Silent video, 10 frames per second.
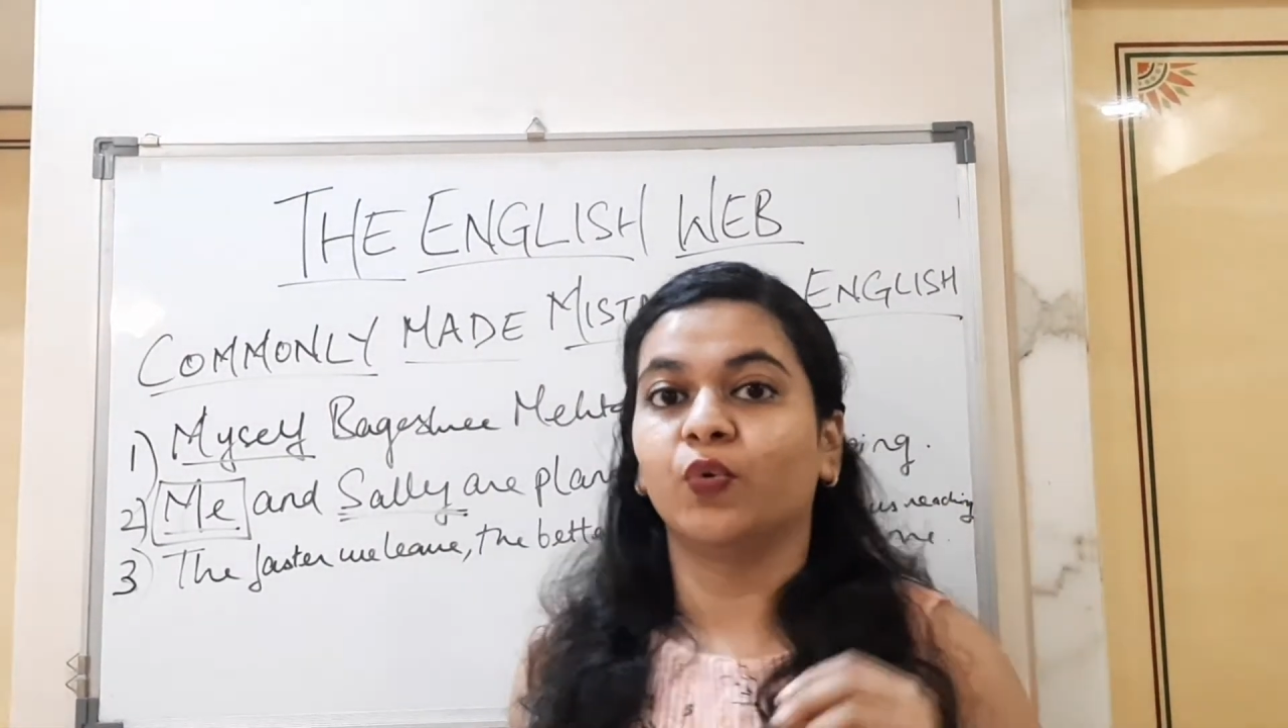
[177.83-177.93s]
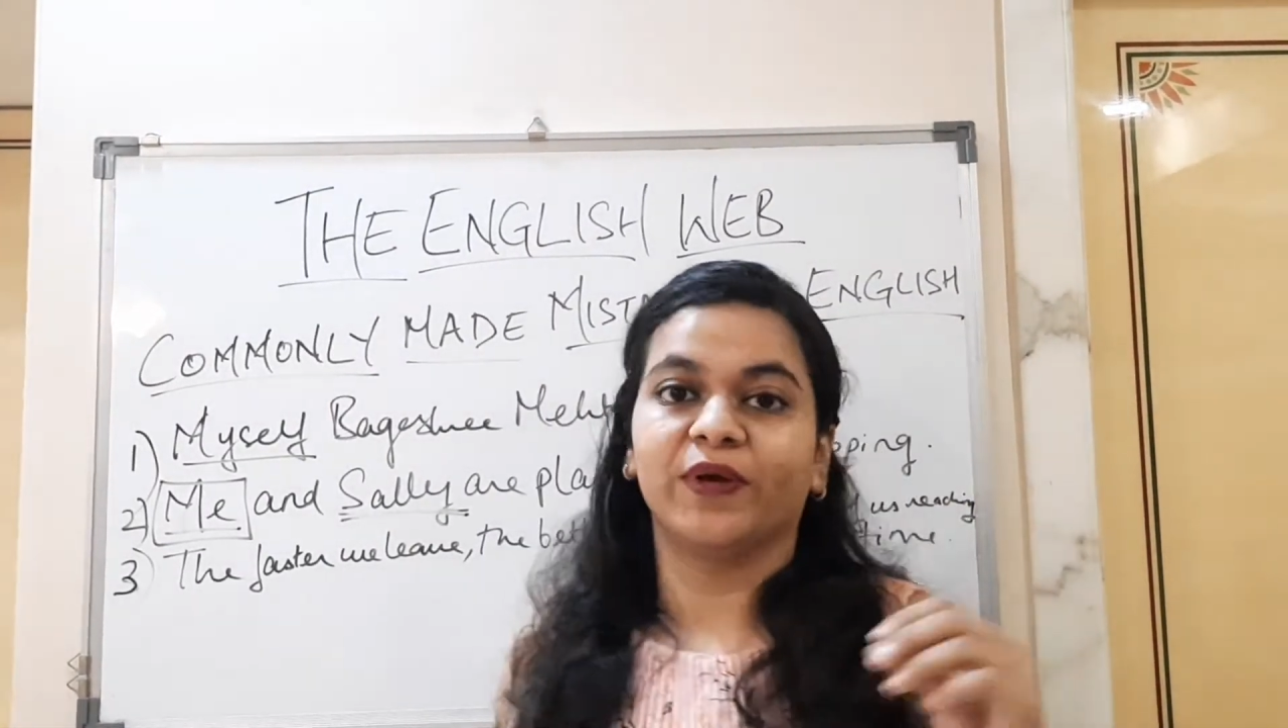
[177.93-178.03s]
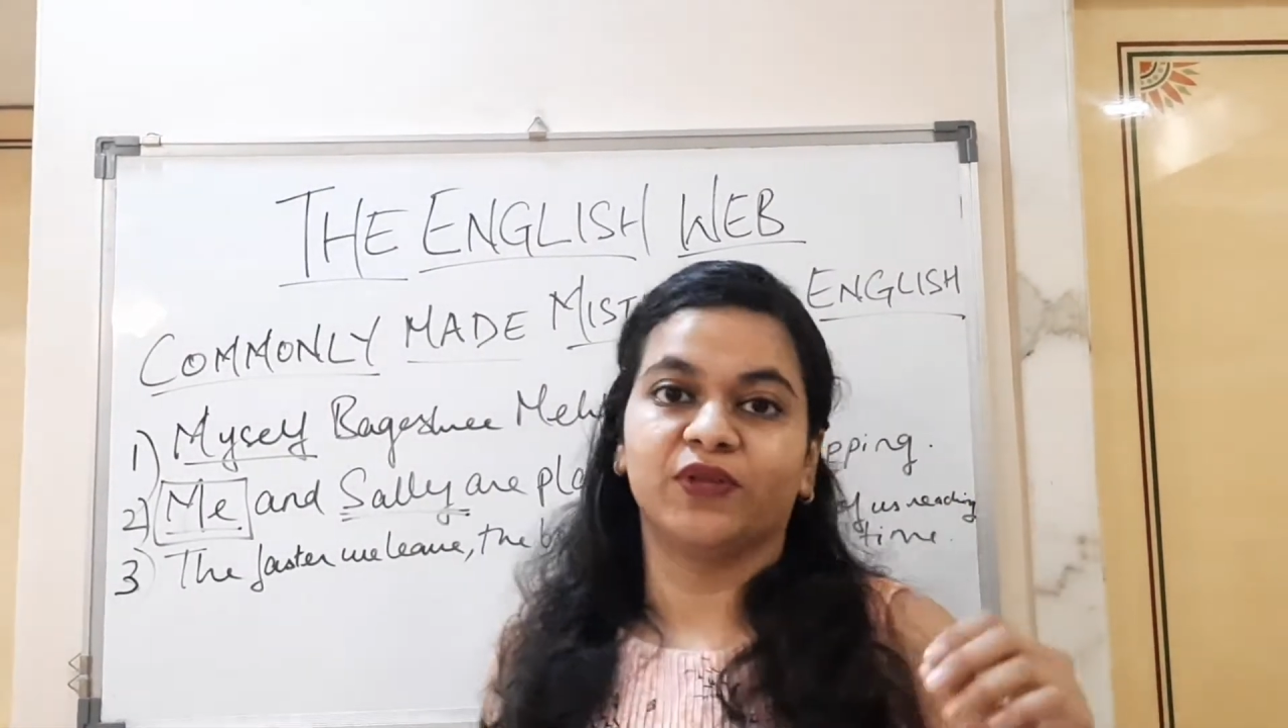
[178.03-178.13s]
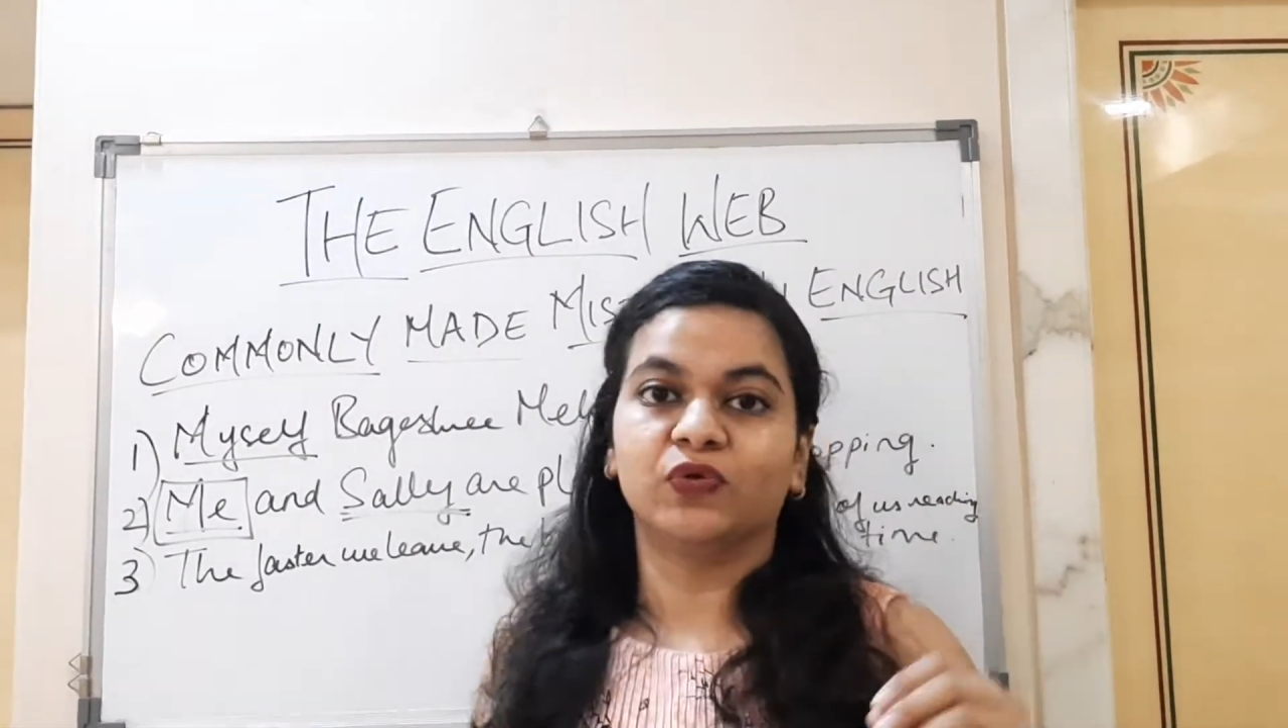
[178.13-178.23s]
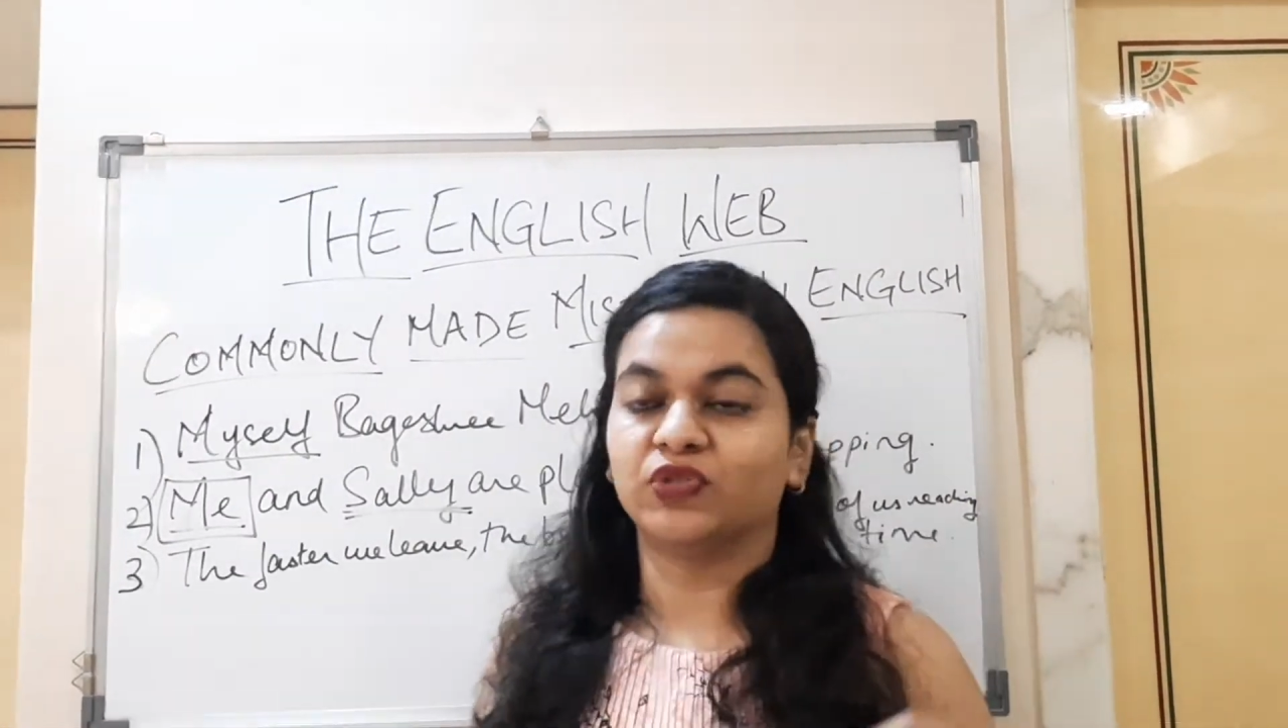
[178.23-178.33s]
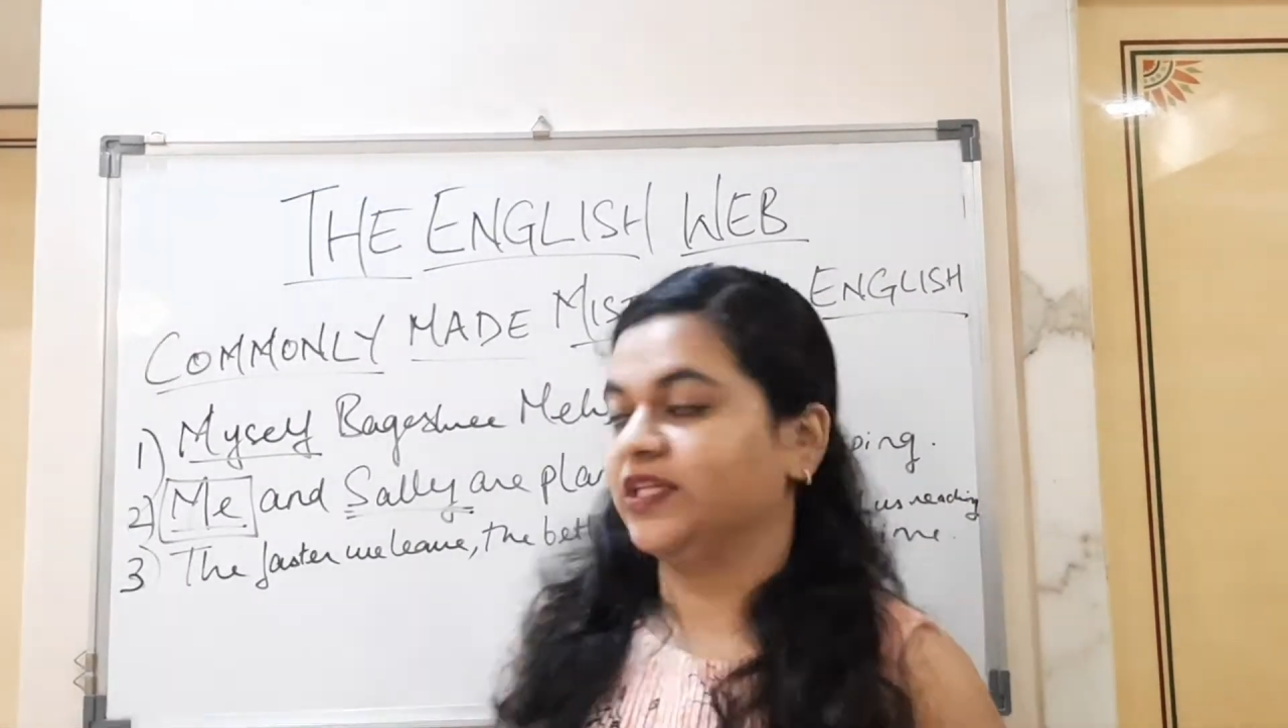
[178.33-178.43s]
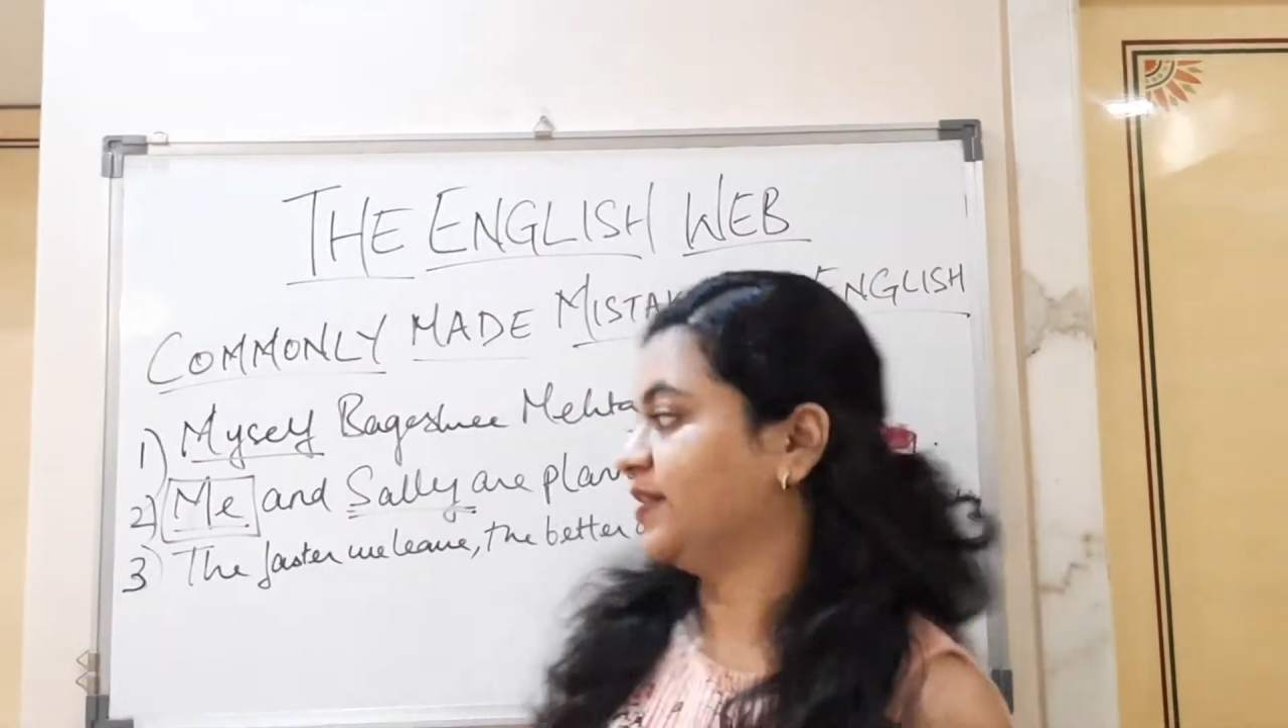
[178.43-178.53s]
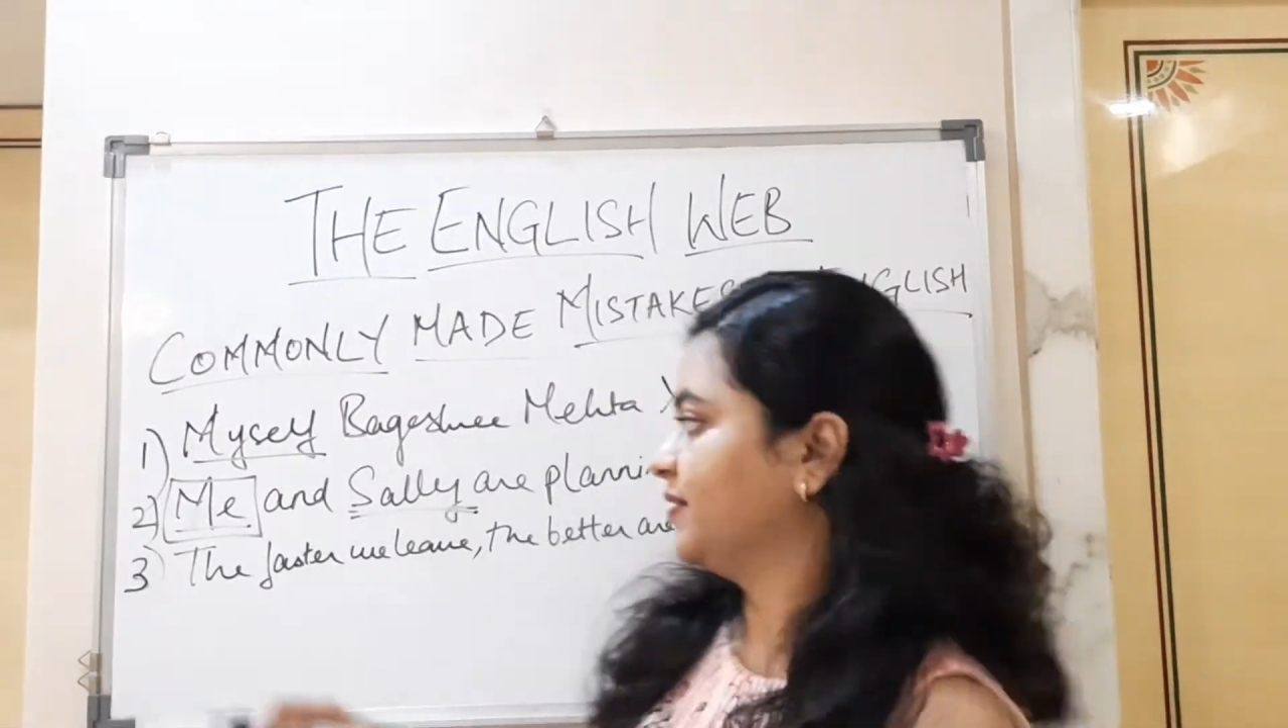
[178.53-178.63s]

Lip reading: with usually?